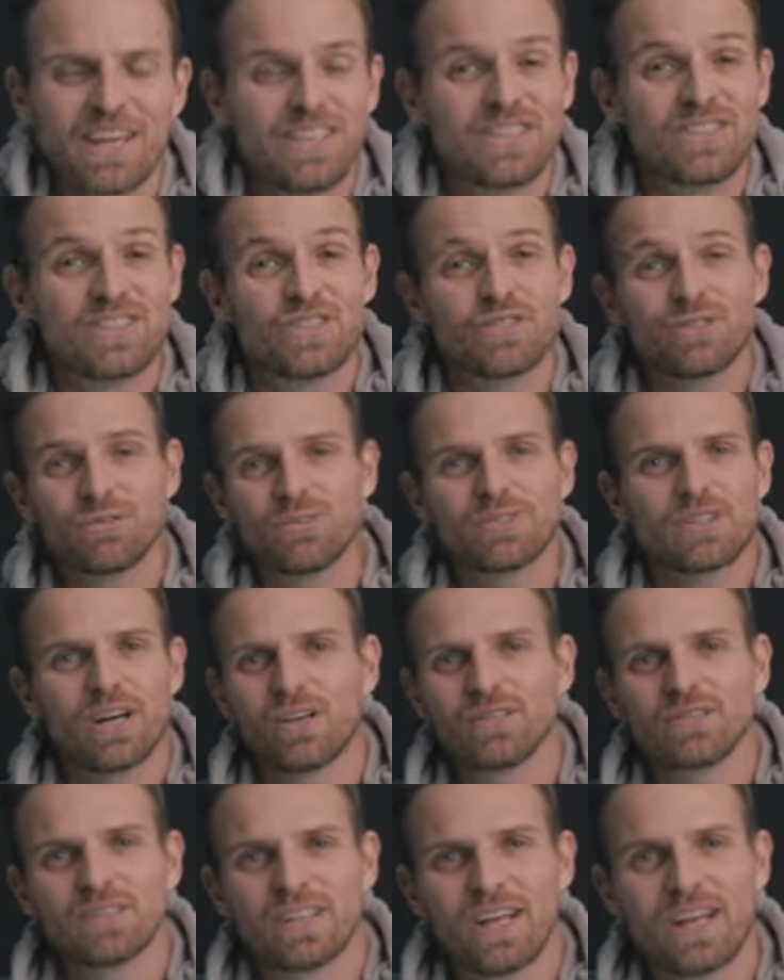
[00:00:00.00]
It's
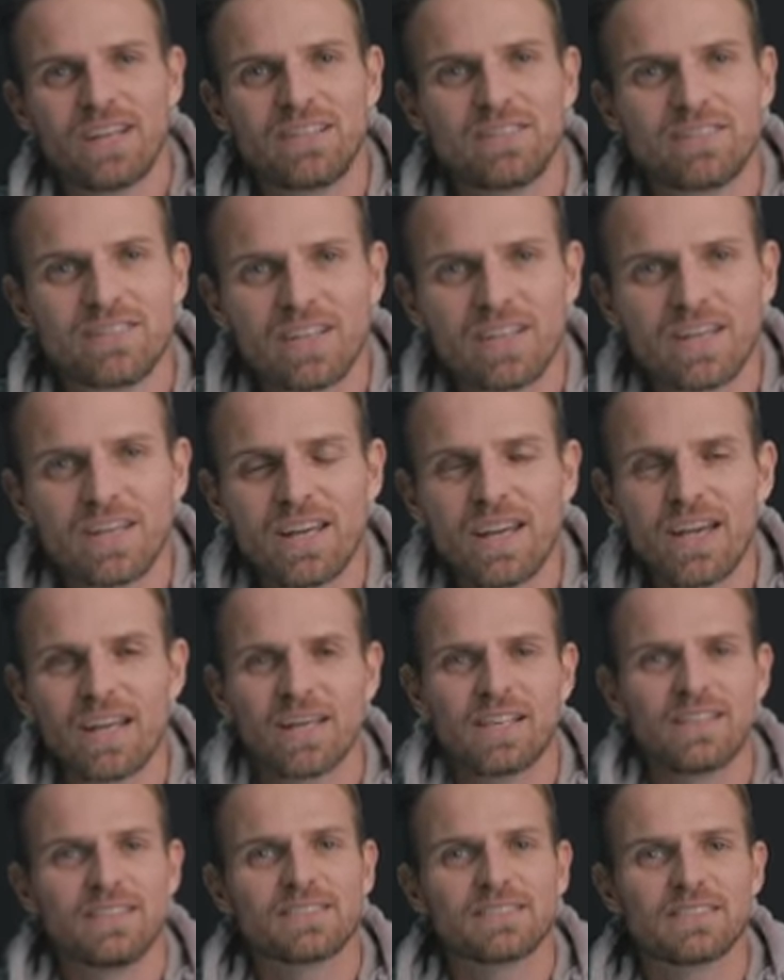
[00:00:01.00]
2019
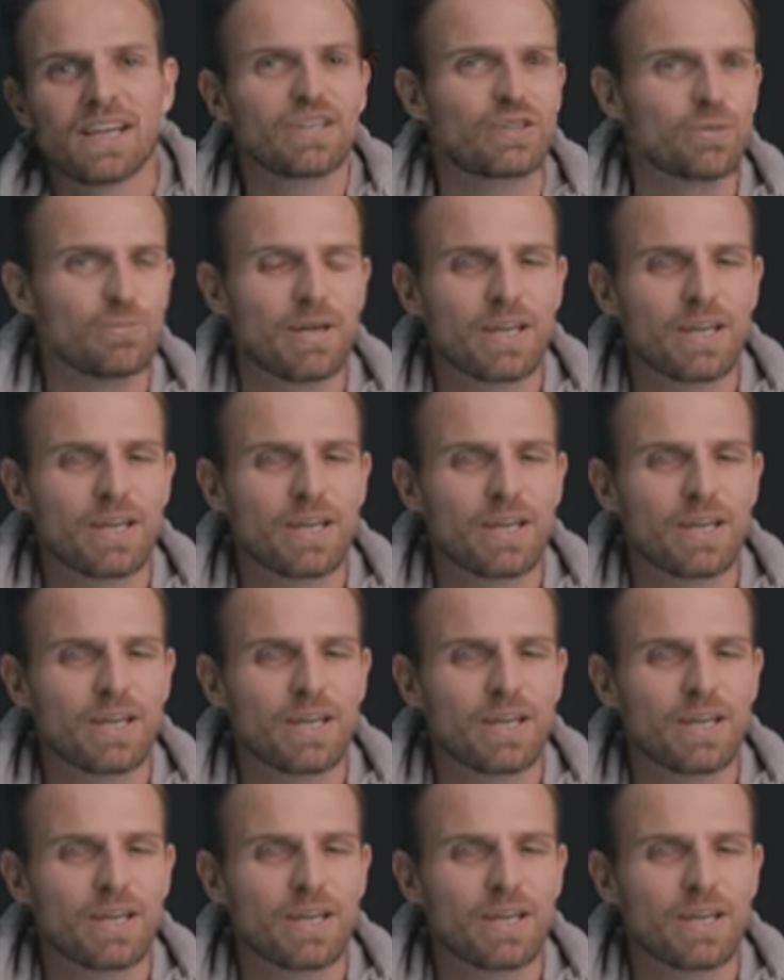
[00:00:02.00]
and I decided